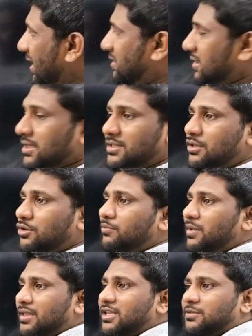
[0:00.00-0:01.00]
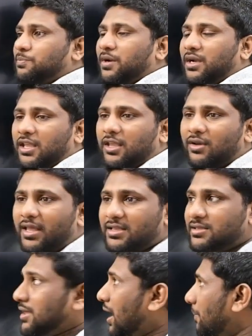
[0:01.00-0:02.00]
Let's assume in this particular
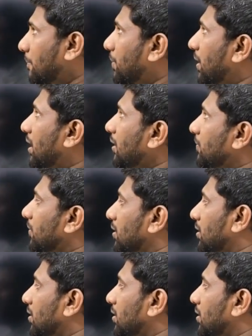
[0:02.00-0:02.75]
example,